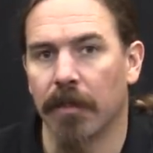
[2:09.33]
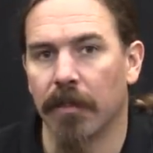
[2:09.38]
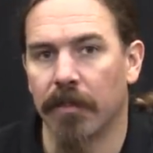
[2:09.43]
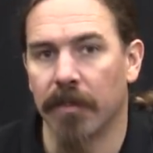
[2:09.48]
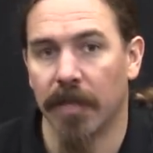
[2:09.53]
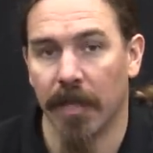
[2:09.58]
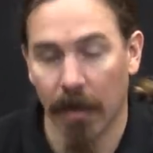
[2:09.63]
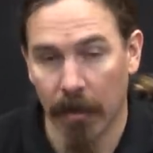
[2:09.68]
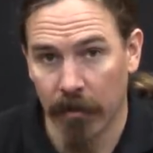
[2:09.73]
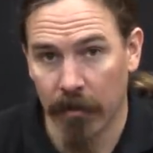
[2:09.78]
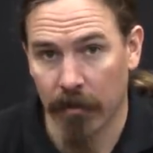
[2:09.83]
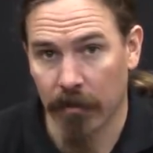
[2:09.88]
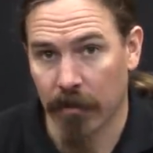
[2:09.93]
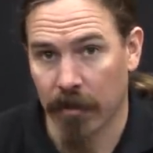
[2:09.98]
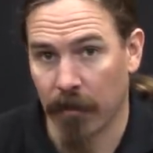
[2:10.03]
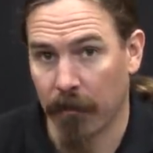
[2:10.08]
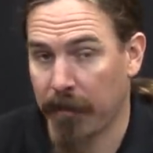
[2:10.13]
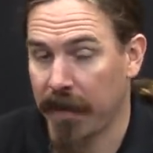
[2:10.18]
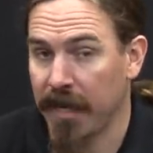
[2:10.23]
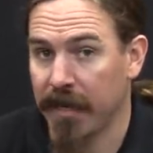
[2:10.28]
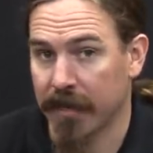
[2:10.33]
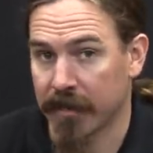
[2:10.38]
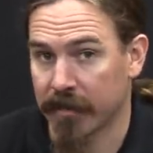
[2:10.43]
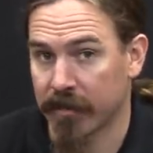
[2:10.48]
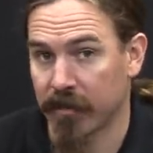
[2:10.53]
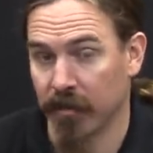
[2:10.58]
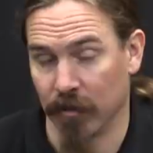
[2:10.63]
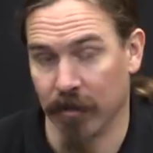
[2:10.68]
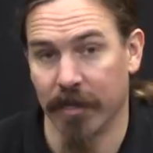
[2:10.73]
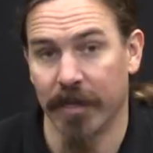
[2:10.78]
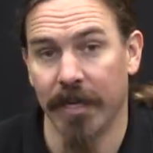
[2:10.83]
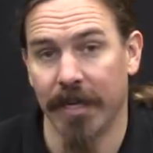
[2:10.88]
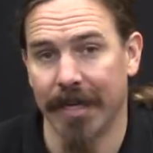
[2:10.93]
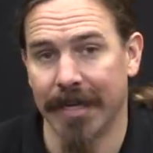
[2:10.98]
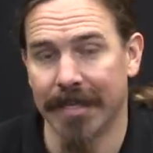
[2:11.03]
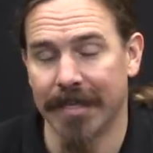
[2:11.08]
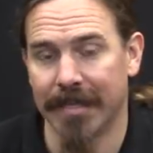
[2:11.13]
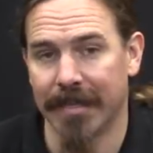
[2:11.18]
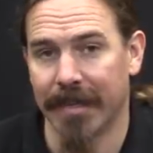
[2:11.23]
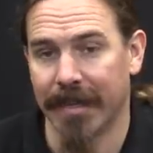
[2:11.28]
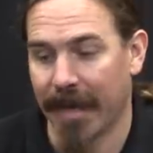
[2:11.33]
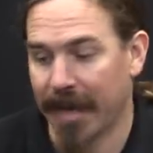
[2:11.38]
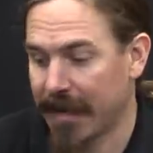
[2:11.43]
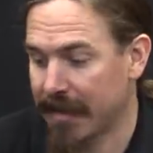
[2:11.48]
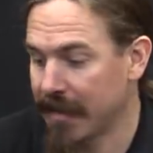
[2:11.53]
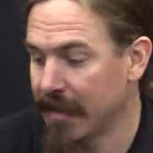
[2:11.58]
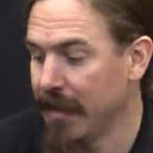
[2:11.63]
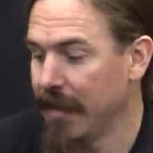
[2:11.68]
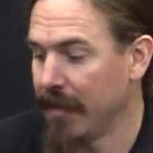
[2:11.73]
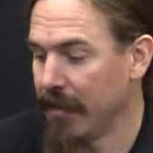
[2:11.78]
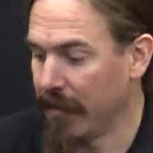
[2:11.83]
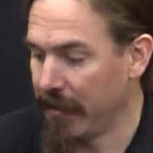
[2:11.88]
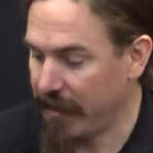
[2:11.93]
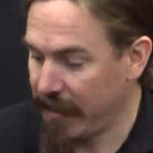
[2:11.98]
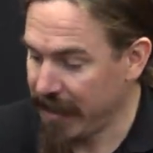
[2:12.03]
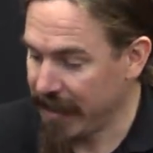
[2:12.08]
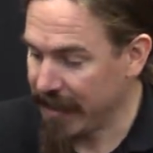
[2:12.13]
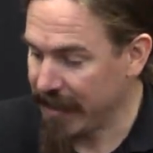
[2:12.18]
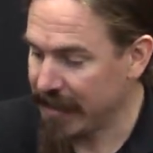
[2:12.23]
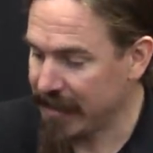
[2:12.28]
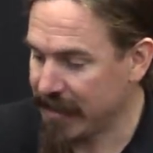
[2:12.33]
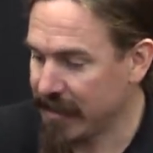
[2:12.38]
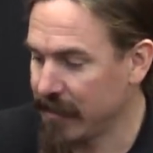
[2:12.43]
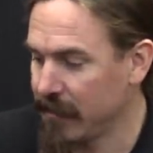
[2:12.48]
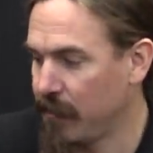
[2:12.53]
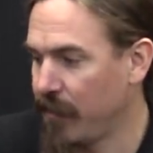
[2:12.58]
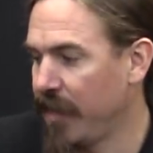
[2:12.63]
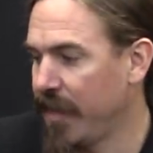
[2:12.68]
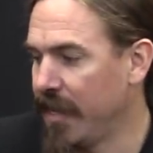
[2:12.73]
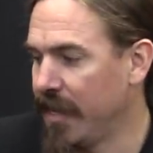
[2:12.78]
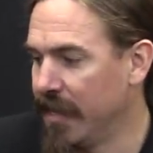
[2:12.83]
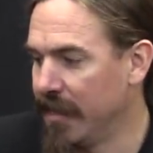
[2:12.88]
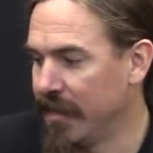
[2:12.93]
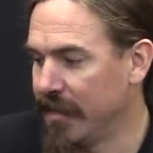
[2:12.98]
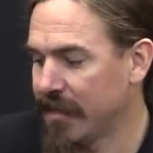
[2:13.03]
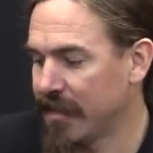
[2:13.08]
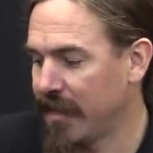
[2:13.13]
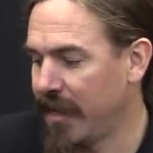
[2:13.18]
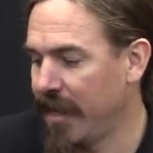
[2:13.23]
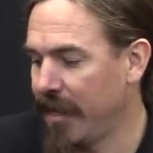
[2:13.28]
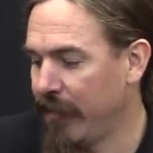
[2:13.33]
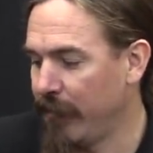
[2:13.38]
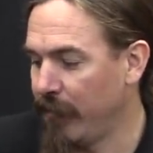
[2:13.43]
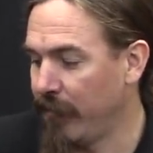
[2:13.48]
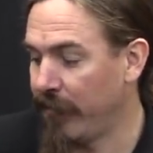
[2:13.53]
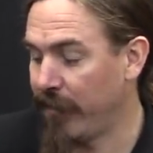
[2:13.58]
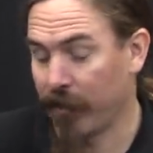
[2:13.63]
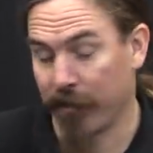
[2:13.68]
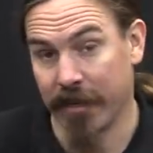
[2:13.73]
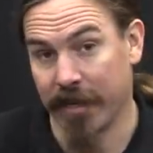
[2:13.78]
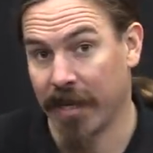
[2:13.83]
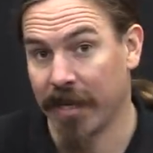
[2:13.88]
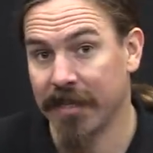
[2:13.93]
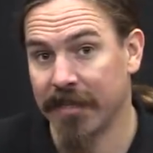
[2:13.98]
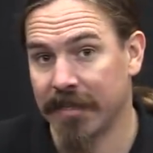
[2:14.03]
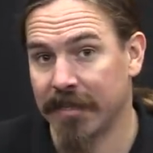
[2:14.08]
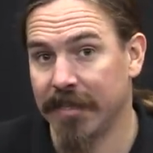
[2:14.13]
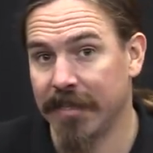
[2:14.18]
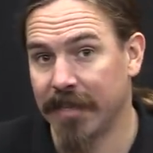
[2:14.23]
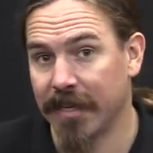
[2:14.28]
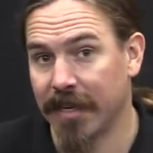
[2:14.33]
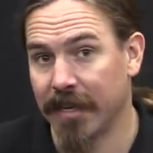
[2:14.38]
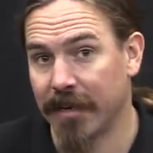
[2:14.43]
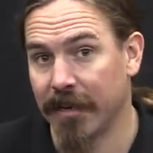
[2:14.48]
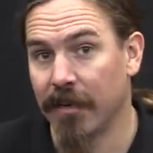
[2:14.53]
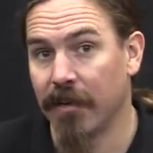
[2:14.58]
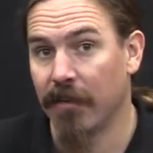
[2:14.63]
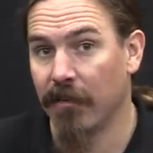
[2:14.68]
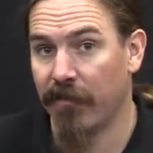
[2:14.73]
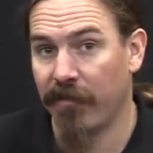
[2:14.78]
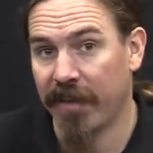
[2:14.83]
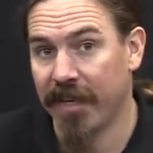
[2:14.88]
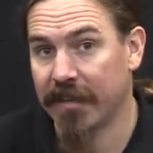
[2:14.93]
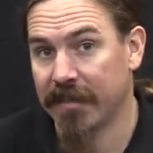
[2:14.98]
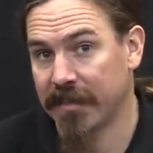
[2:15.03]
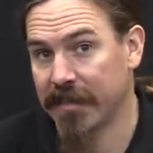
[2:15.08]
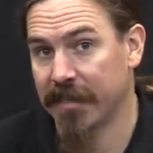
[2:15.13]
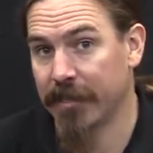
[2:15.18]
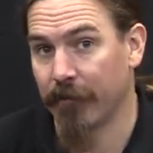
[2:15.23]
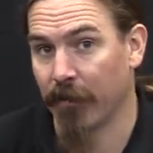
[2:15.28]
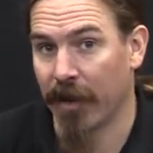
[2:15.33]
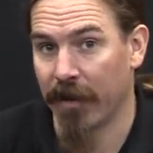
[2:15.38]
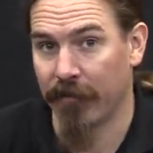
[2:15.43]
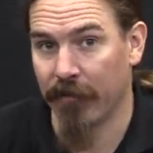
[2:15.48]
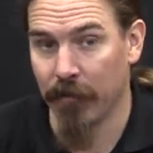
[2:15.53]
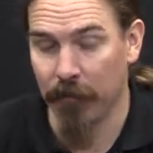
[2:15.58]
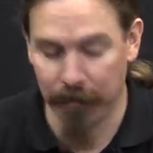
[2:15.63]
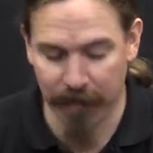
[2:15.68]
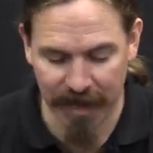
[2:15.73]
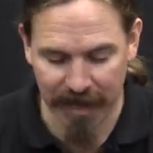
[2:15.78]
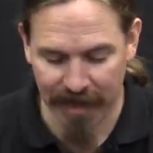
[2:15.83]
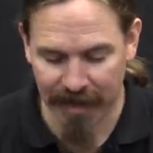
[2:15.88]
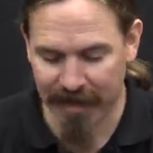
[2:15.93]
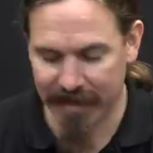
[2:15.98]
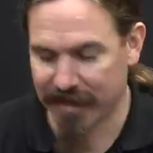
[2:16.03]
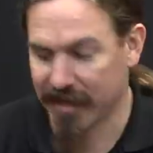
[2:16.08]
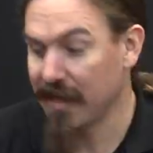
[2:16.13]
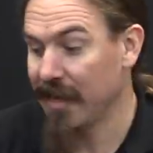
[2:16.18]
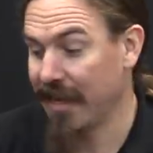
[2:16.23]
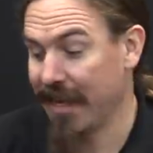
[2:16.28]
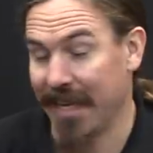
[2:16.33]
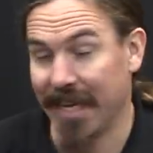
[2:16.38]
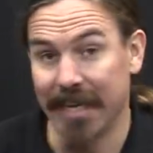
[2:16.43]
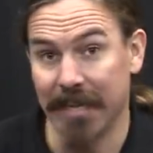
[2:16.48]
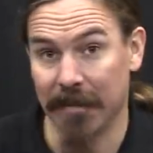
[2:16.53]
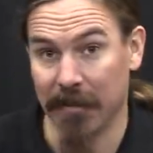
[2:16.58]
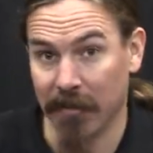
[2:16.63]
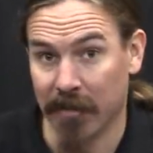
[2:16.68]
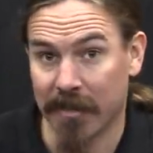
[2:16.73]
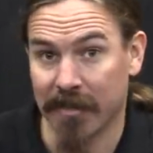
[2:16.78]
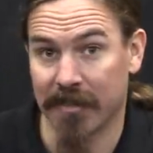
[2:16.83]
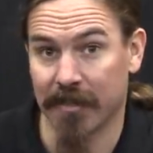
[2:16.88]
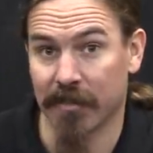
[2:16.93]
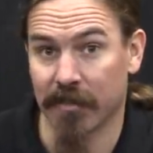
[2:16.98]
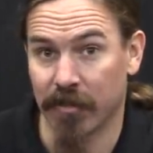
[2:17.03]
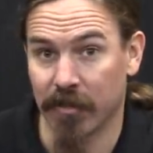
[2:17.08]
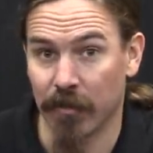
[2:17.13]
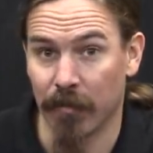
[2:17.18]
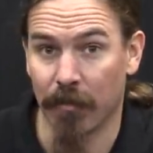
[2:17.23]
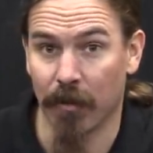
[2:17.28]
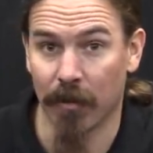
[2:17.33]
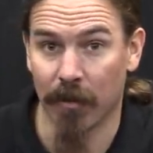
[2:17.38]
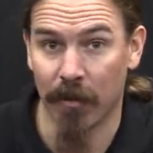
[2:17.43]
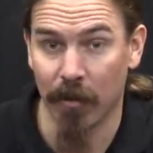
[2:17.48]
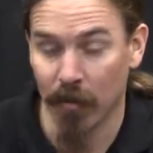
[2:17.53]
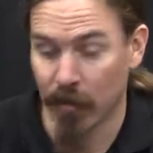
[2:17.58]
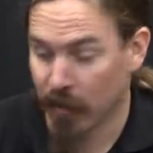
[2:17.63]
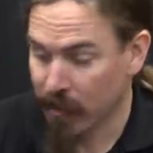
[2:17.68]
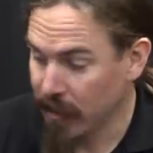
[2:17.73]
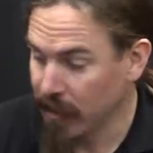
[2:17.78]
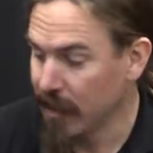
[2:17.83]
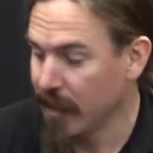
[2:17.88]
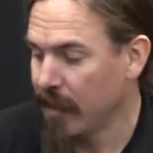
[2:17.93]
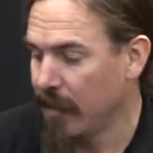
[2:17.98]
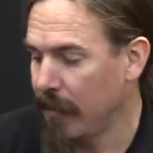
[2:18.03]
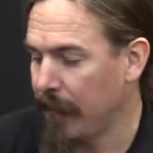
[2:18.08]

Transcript: The other competing story is that this is a very nicely done fantasy rifle because it looks super cool.